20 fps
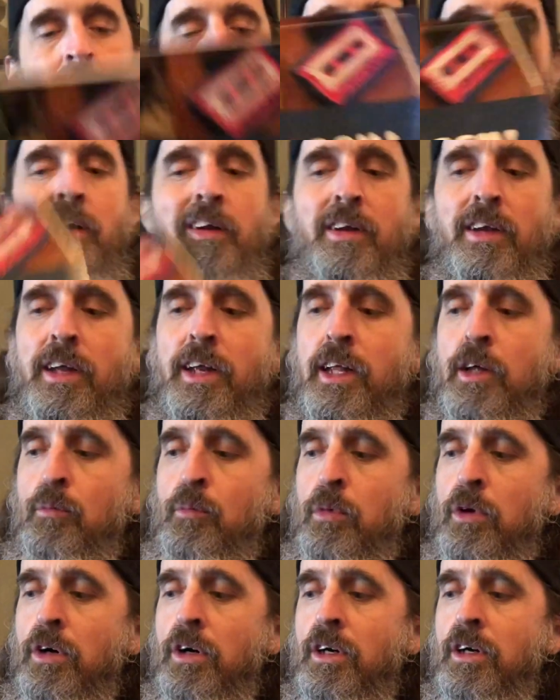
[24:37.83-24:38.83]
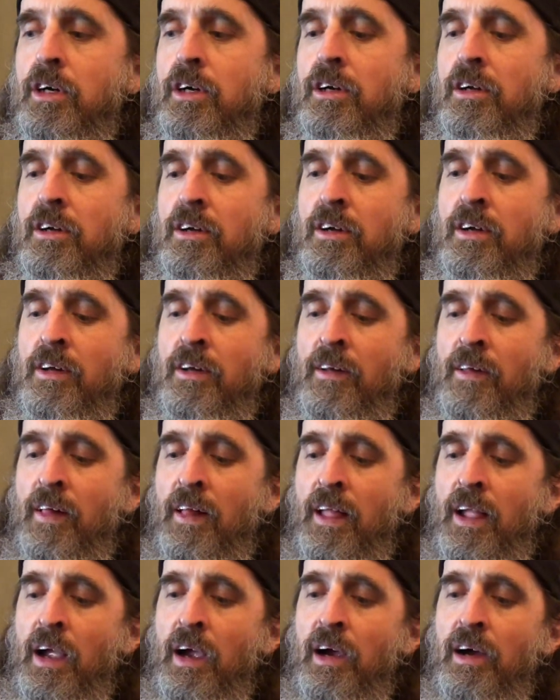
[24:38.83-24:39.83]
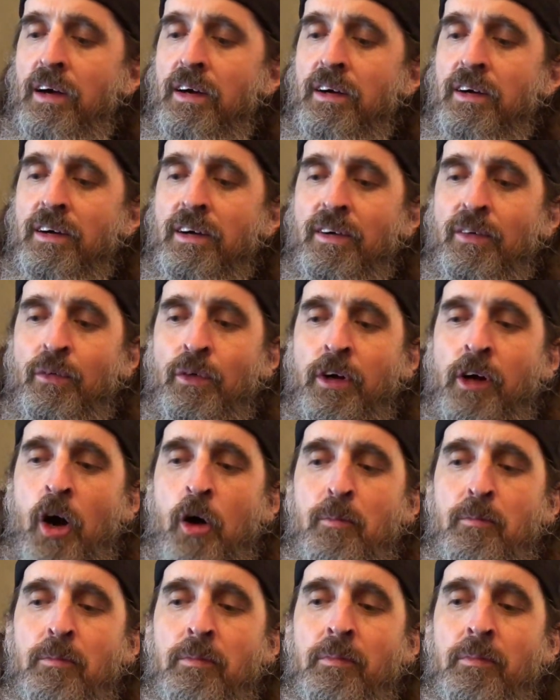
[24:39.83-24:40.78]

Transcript: a knitting book. Uh, I have